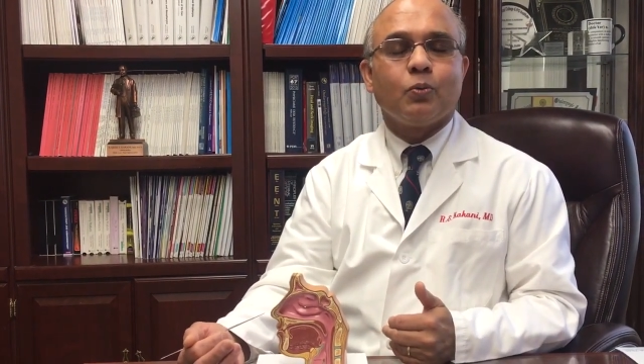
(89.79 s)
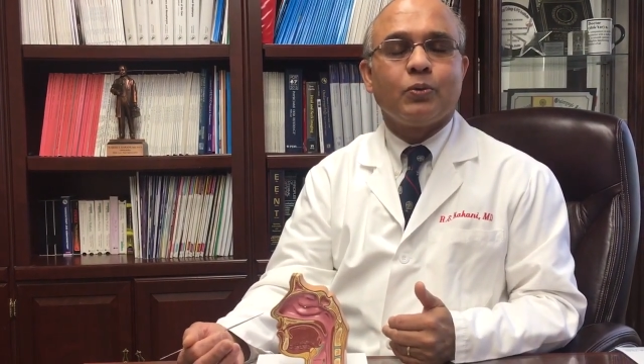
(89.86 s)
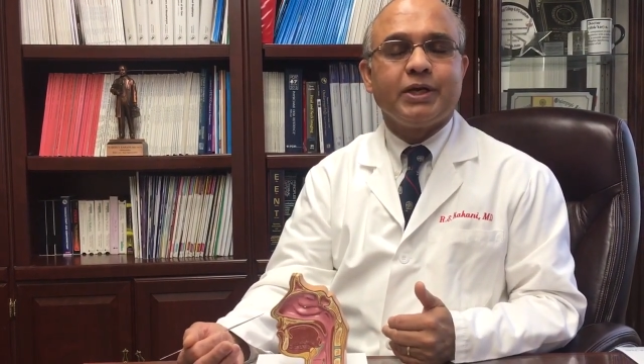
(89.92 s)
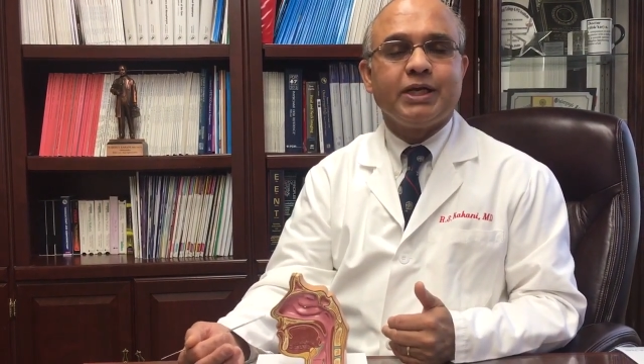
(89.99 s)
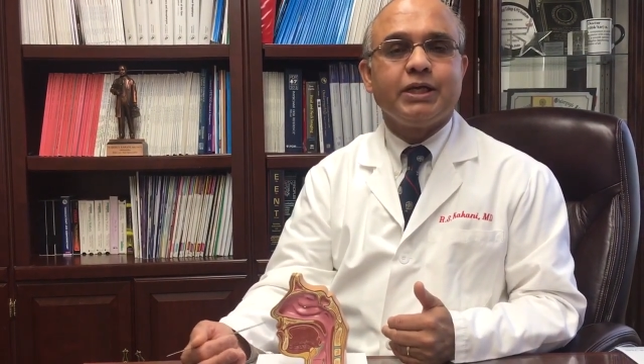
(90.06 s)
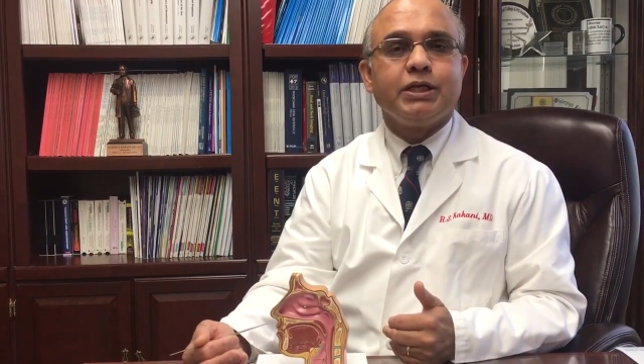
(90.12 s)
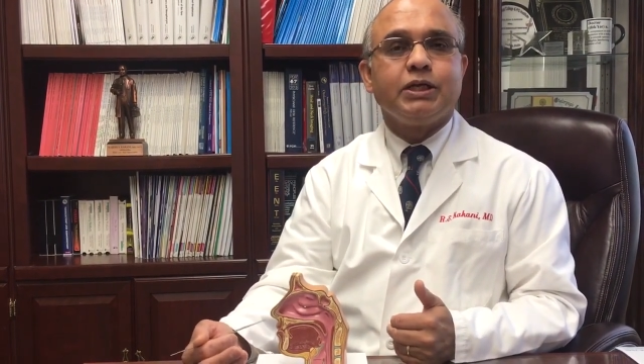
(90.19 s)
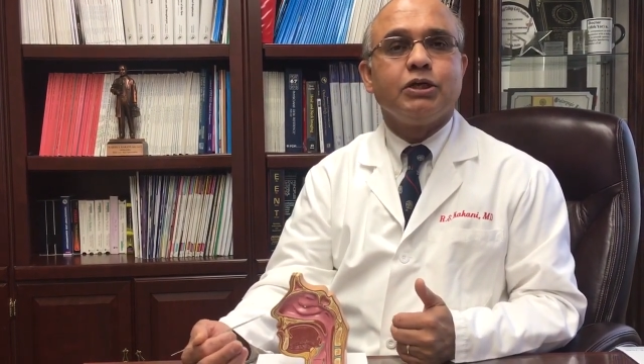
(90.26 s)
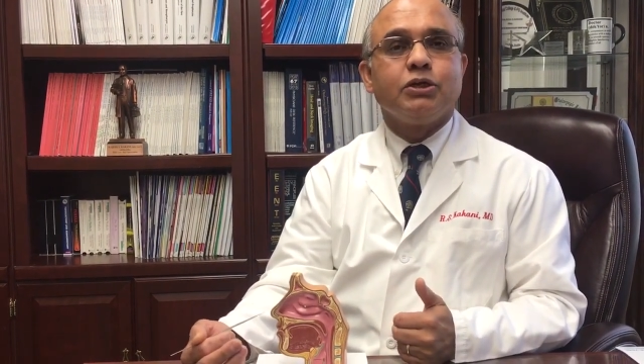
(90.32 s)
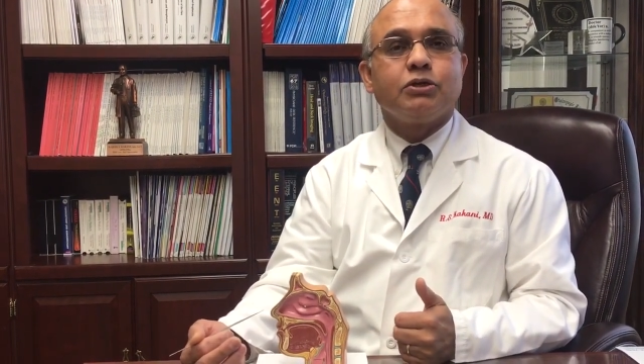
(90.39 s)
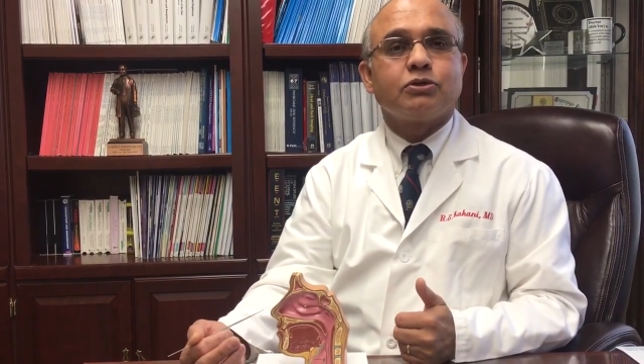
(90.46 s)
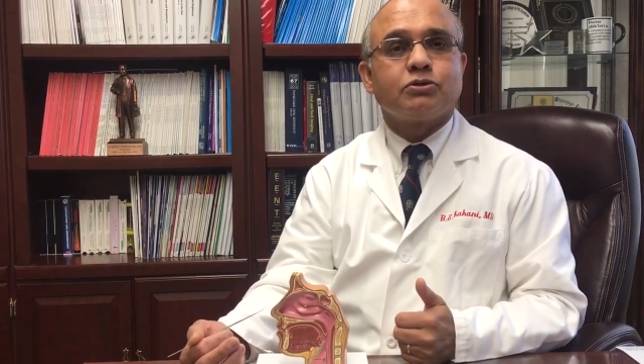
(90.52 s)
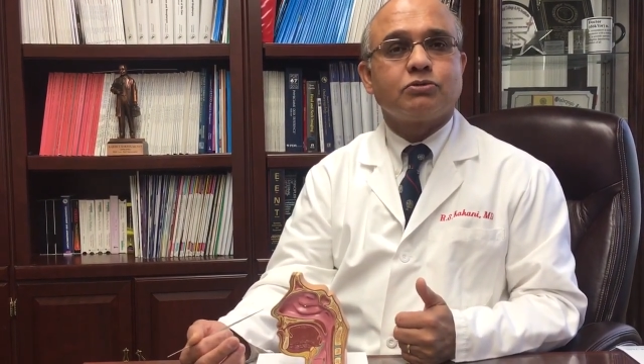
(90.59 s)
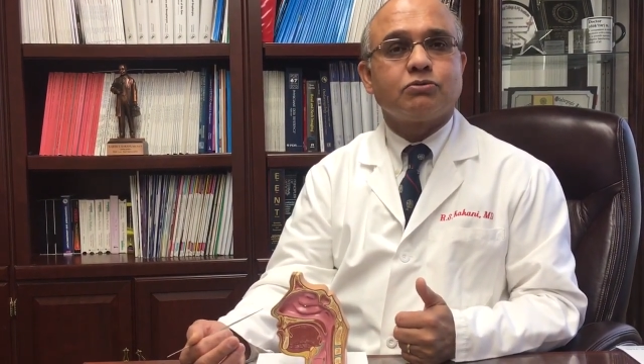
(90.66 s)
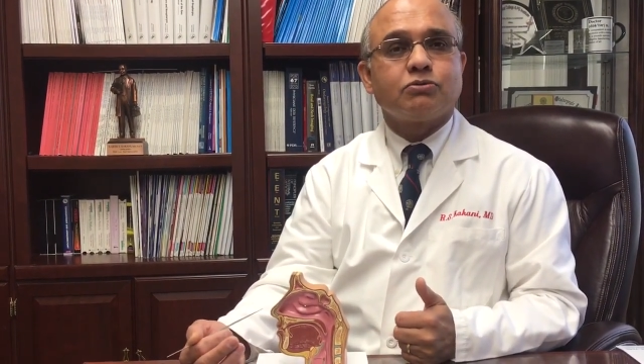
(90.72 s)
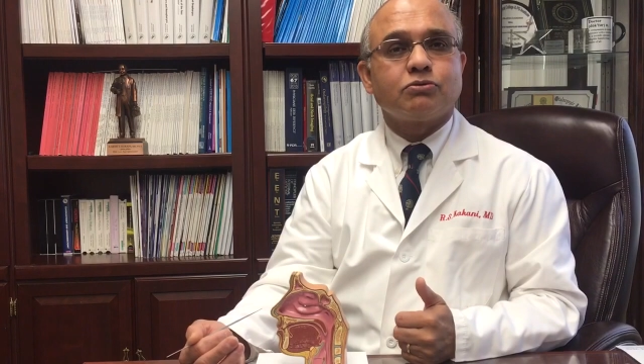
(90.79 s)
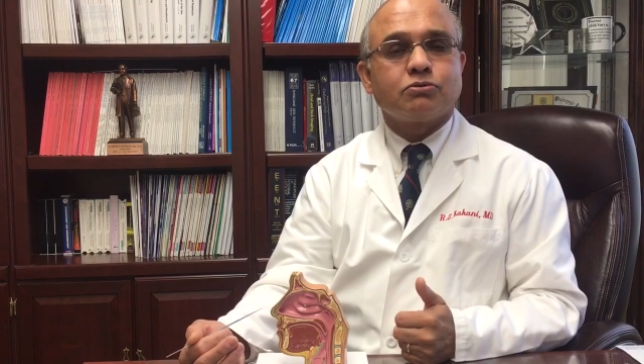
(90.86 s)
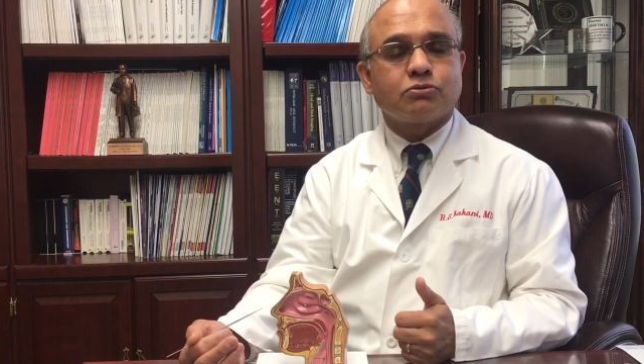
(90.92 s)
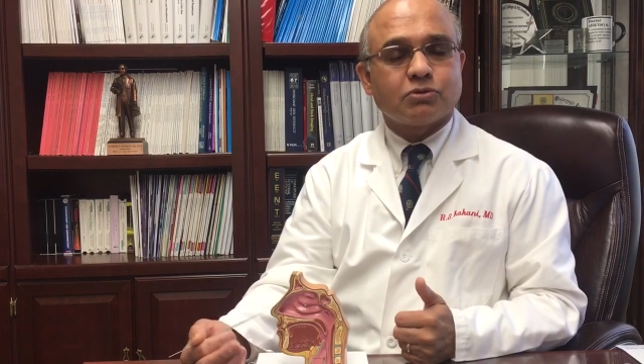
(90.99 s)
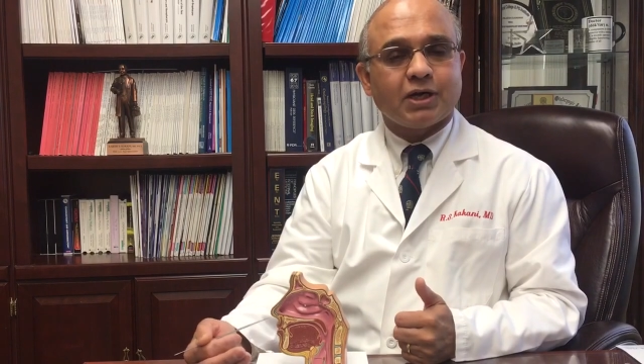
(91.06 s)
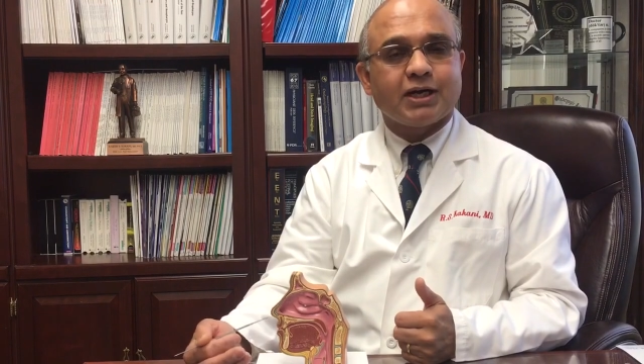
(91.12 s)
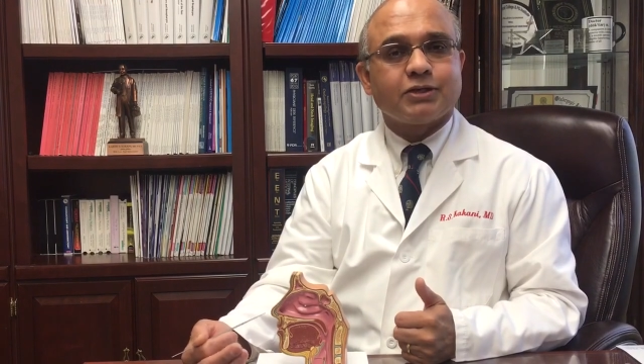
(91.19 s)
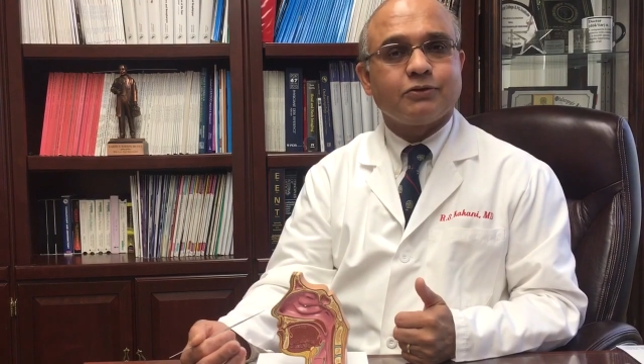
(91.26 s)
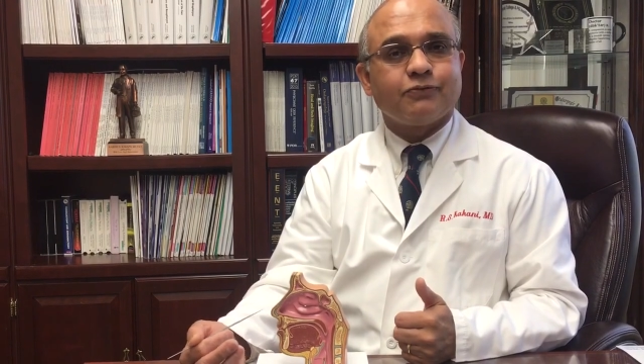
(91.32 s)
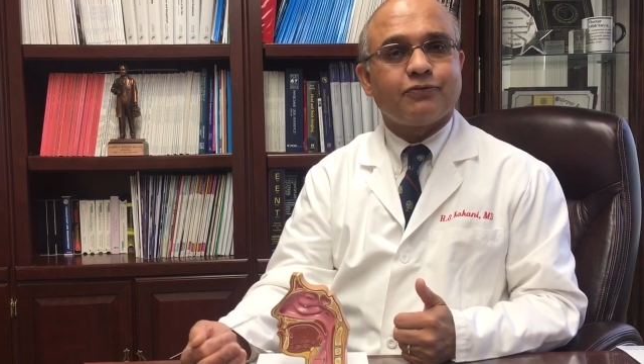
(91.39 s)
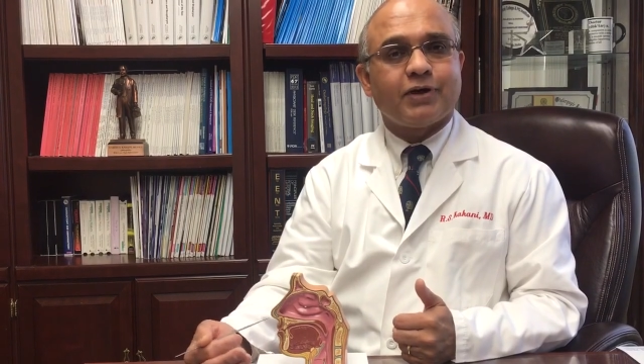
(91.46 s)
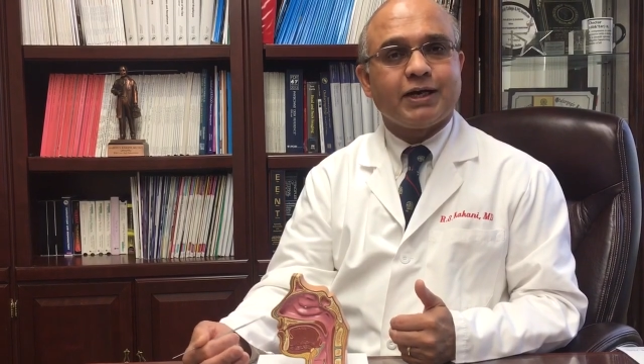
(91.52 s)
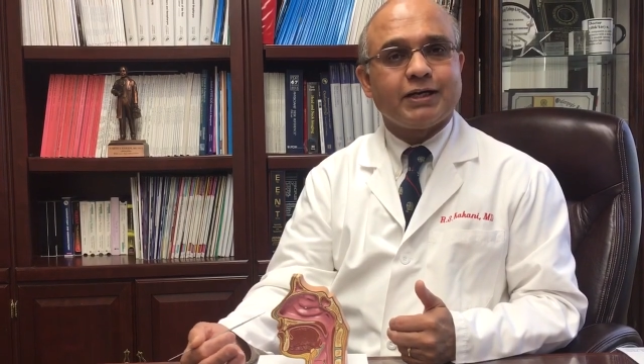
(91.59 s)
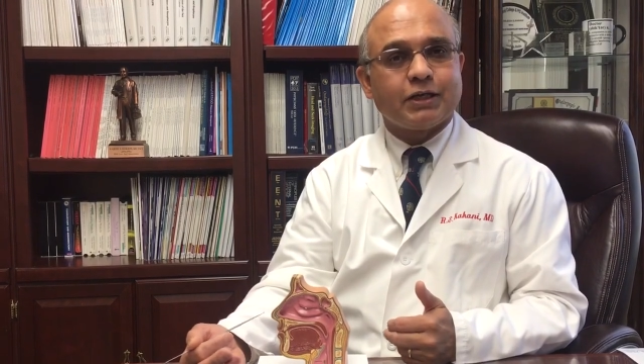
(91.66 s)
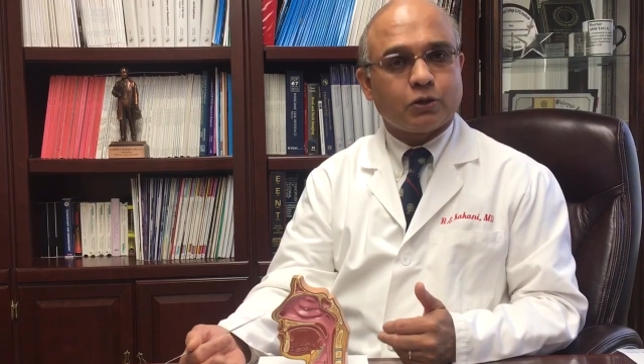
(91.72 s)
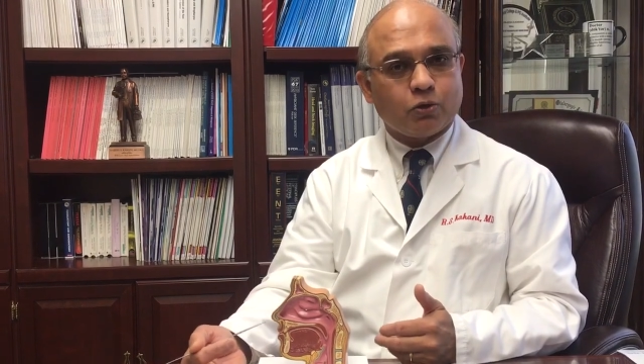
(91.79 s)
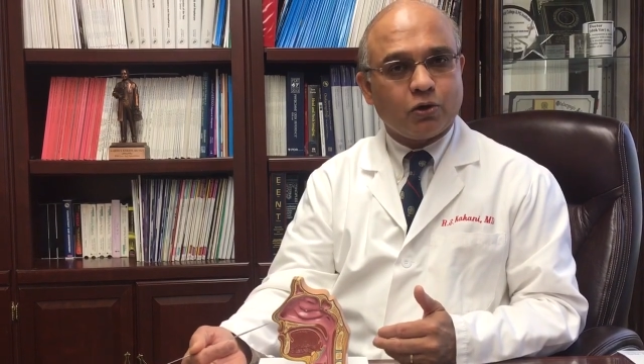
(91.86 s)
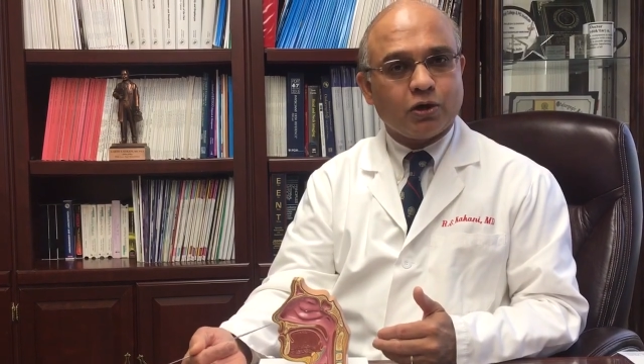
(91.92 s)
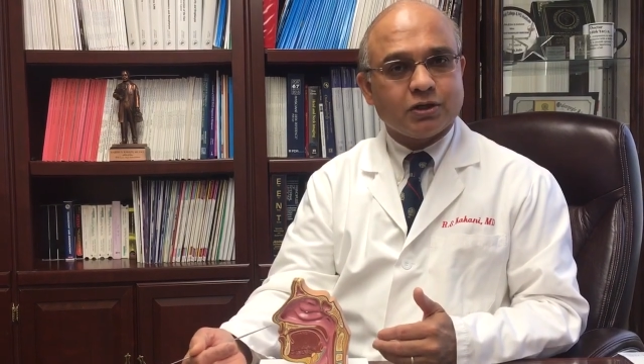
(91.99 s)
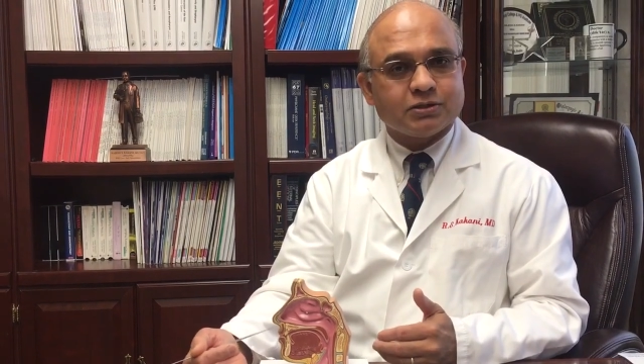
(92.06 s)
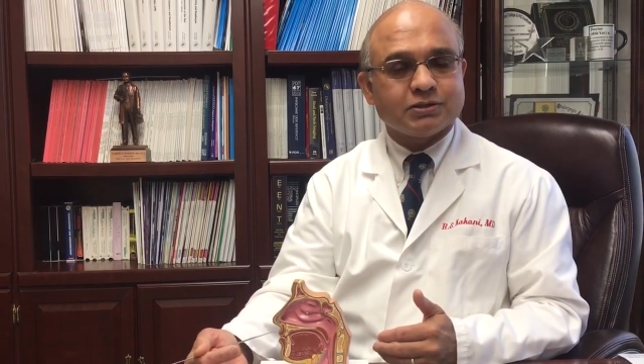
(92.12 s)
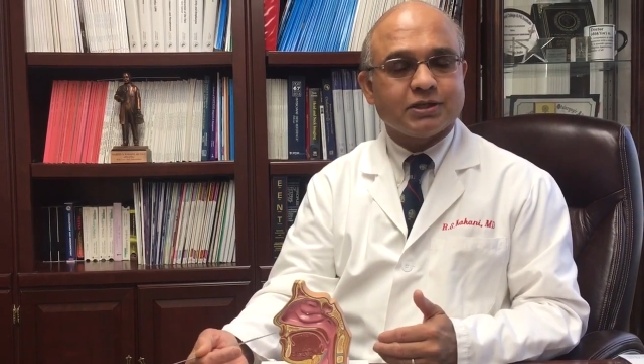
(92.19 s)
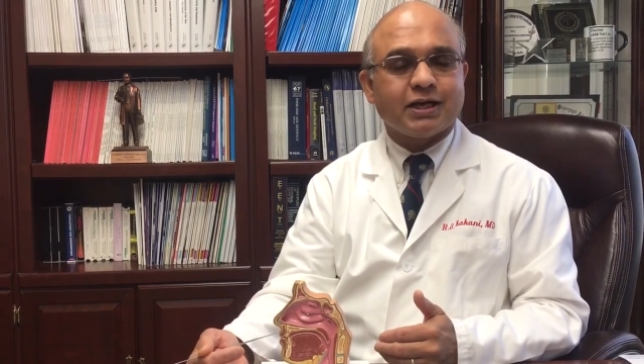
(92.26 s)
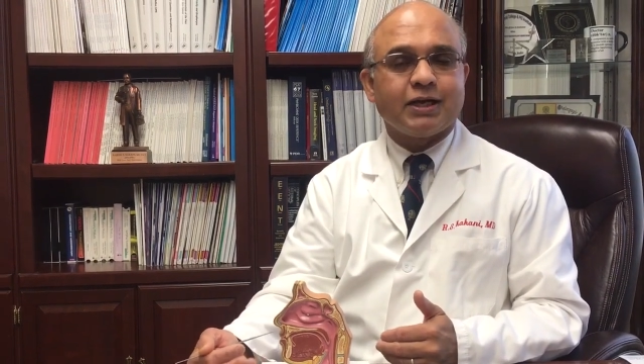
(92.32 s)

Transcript: we try to find a cause,